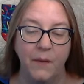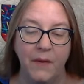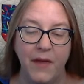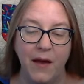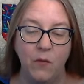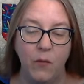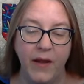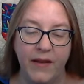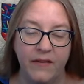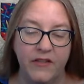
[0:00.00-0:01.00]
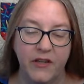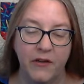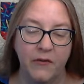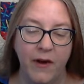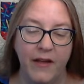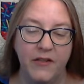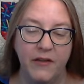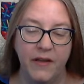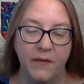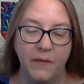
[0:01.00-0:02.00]
without waiting to
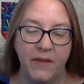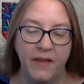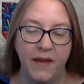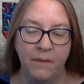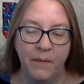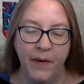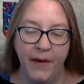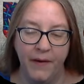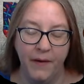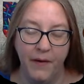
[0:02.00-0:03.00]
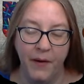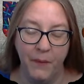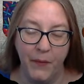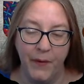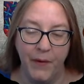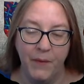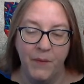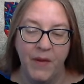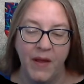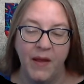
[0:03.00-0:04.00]
congratulate with the empire, emperor,
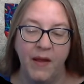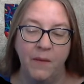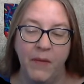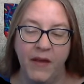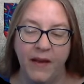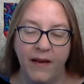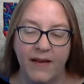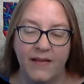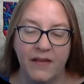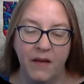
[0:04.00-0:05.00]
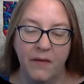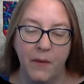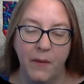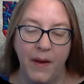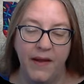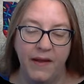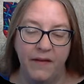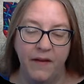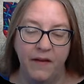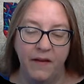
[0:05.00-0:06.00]
because although I
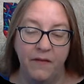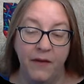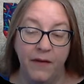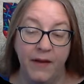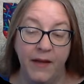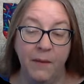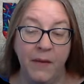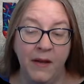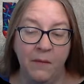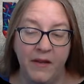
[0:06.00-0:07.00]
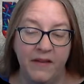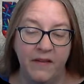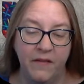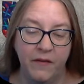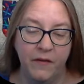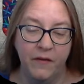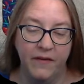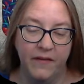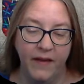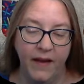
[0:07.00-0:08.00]
had done a very eminent piece of
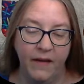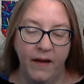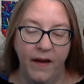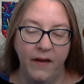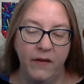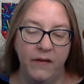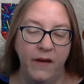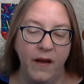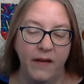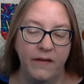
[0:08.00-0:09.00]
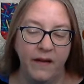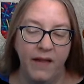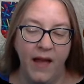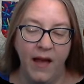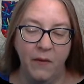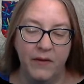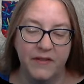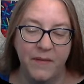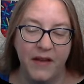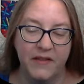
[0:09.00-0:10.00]
service yet, I could not tell how his
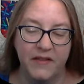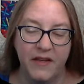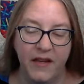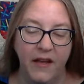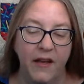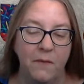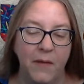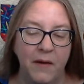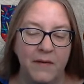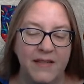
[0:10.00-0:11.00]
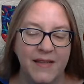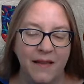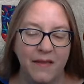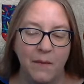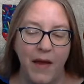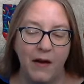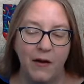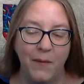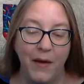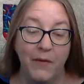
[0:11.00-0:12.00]
majesty might resent the
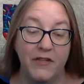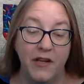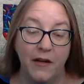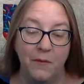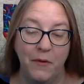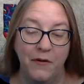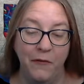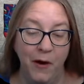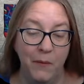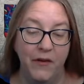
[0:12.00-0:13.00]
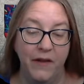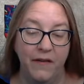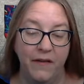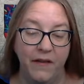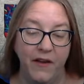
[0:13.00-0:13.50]
manner by which I had performed it.